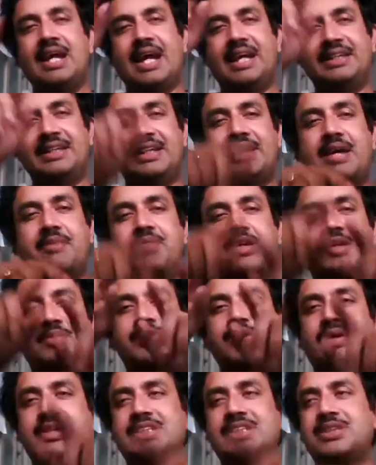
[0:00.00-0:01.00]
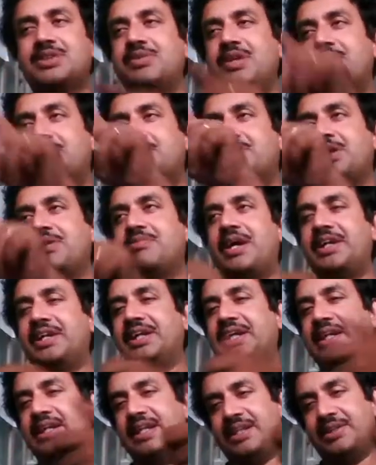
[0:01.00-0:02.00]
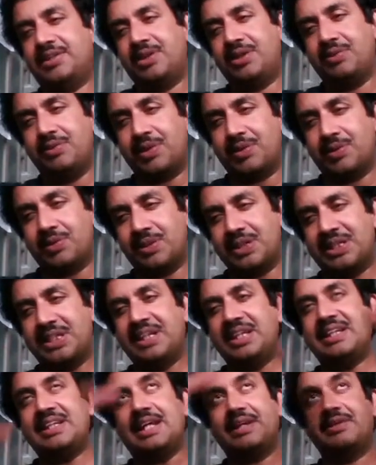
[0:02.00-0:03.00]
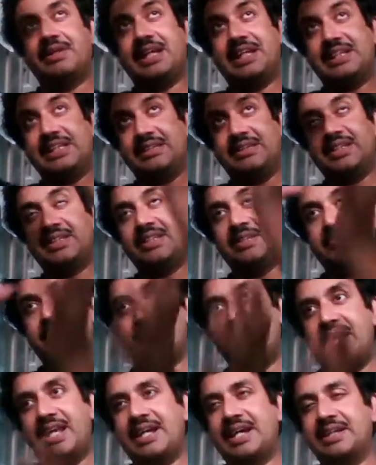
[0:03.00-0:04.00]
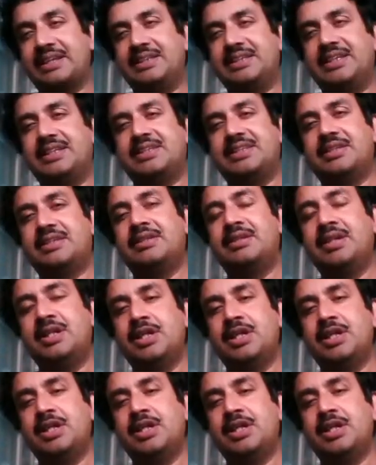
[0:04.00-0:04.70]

and then number of choices we are putting vertically, and then we are rotating it and getting the temple like architecture.